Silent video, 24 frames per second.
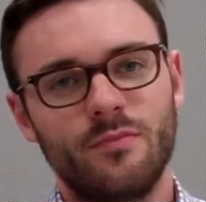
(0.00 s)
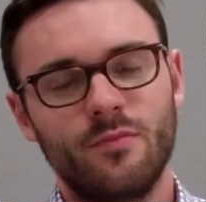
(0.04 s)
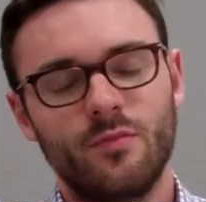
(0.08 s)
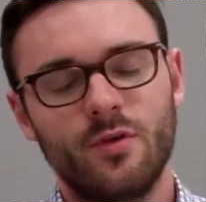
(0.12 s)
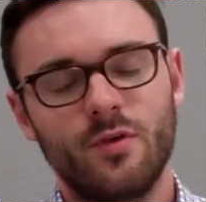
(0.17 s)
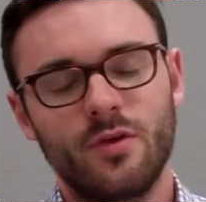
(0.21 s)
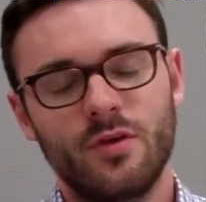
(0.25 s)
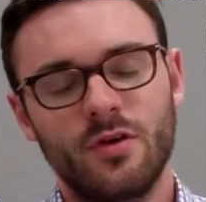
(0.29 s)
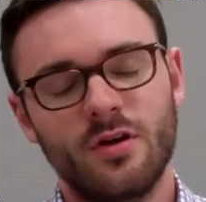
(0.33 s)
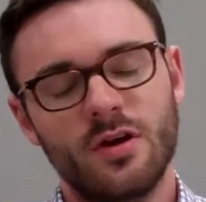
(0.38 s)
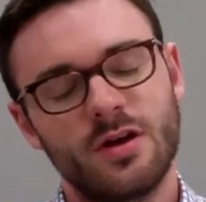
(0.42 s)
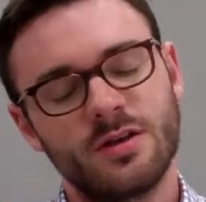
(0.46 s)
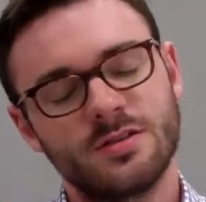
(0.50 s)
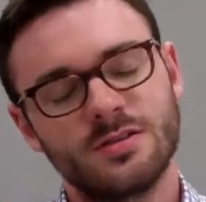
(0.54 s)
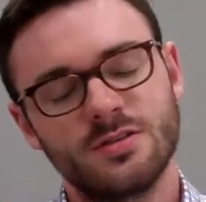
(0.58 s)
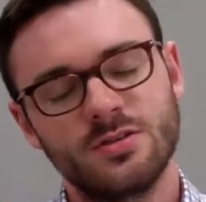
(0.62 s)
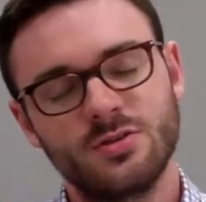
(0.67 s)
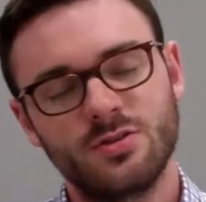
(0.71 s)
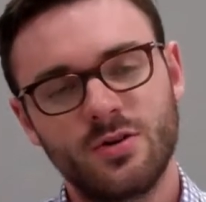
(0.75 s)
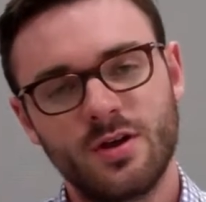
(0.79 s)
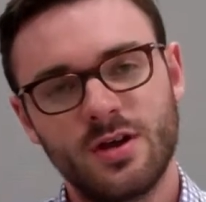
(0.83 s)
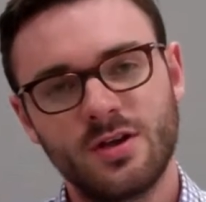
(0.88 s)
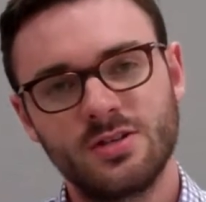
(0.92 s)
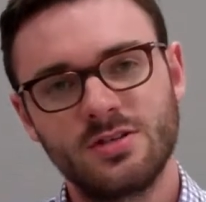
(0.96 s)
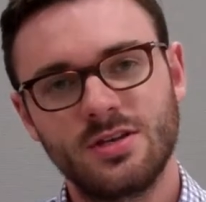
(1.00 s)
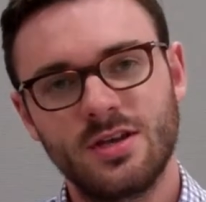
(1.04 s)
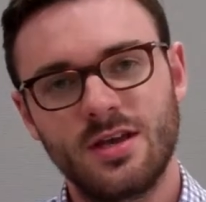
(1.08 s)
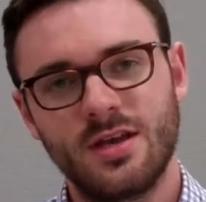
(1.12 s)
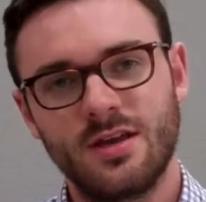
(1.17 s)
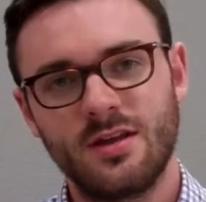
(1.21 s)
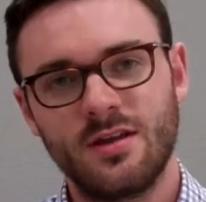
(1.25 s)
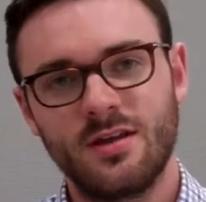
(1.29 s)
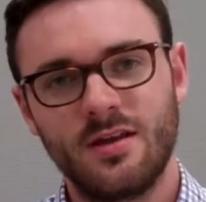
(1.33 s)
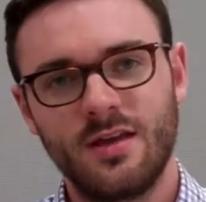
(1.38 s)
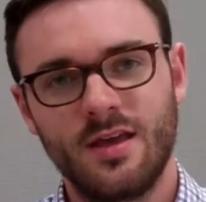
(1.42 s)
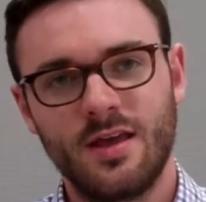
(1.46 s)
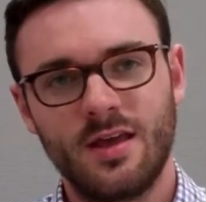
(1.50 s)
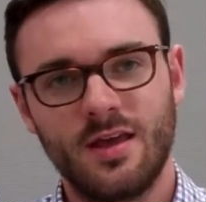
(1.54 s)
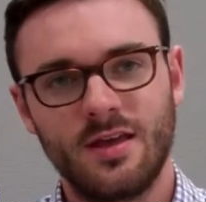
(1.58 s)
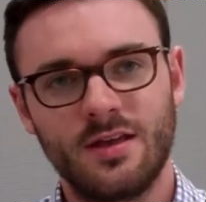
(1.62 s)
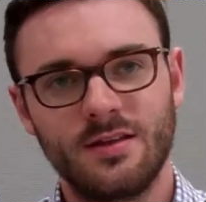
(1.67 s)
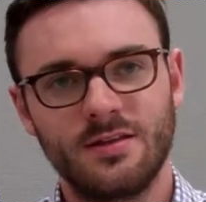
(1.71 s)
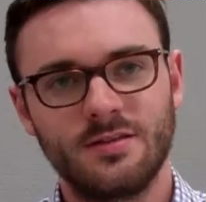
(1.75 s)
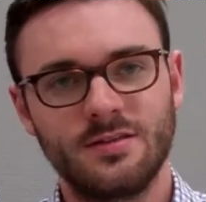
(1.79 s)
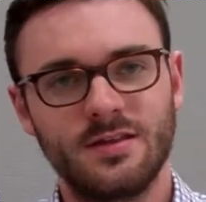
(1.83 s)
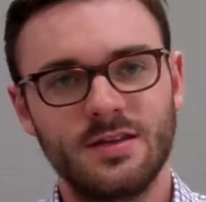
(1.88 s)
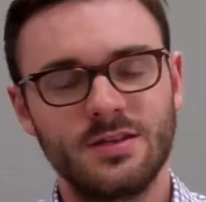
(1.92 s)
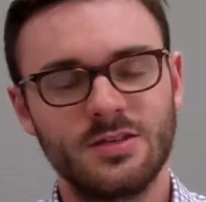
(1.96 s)
with a concentration
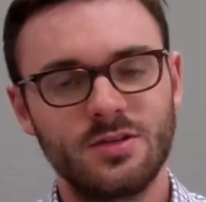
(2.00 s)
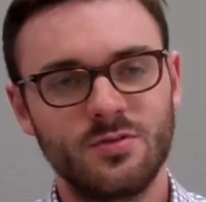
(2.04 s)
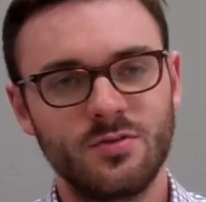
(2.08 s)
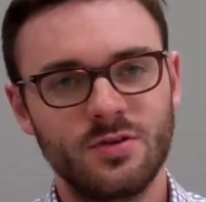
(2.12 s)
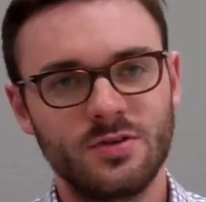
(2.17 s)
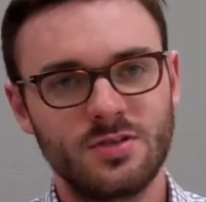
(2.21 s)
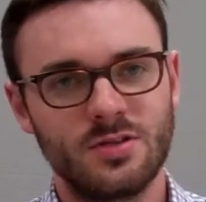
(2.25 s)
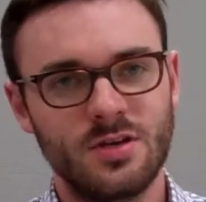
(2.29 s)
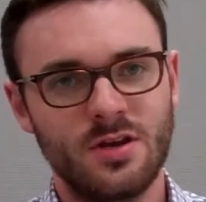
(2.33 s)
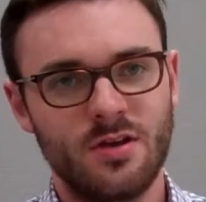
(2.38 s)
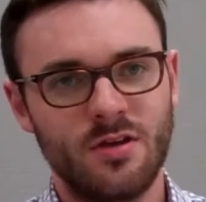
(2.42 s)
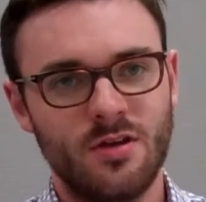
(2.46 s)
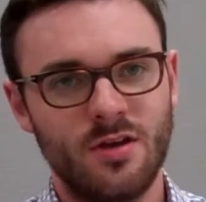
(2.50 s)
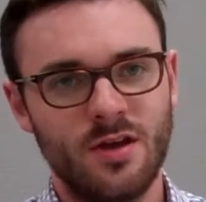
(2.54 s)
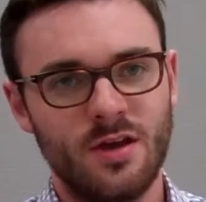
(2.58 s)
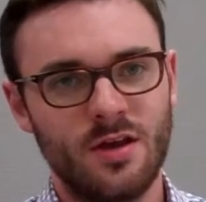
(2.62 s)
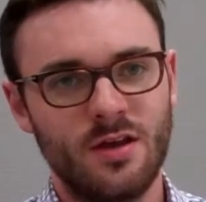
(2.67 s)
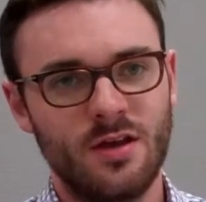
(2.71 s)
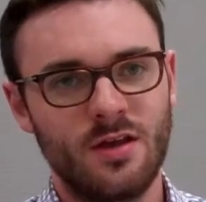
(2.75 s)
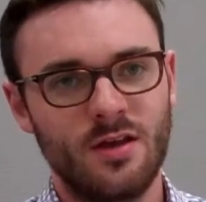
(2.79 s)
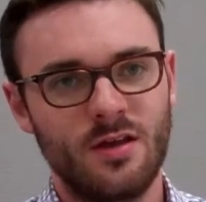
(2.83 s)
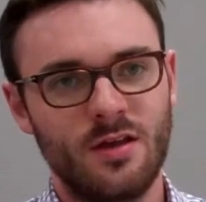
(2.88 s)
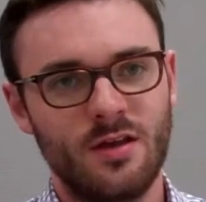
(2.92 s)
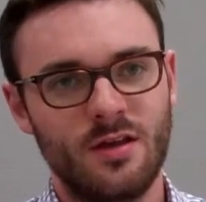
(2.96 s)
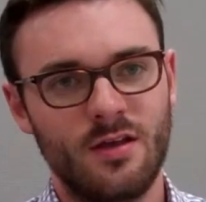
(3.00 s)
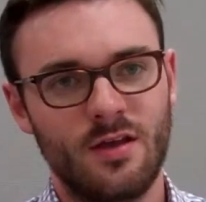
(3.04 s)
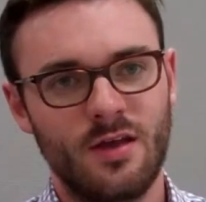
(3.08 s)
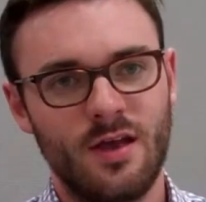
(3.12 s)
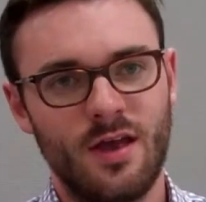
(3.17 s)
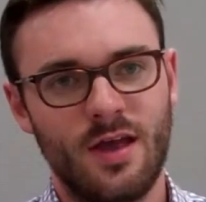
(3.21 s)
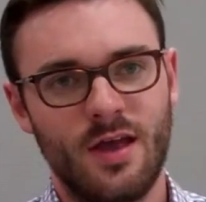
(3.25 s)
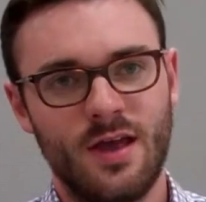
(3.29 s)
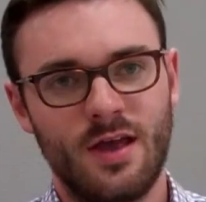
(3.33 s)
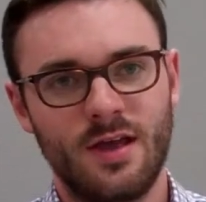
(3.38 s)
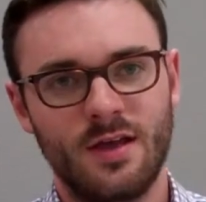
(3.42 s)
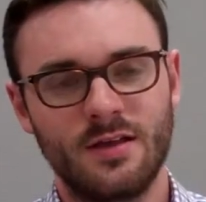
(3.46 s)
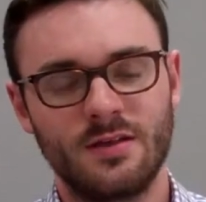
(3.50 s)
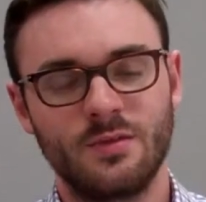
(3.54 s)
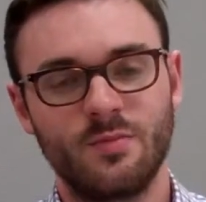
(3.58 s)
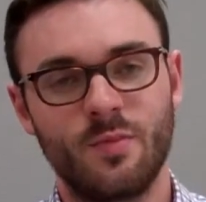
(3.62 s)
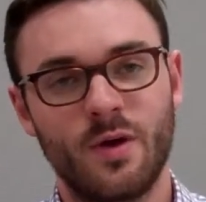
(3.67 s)
in tissue engineering and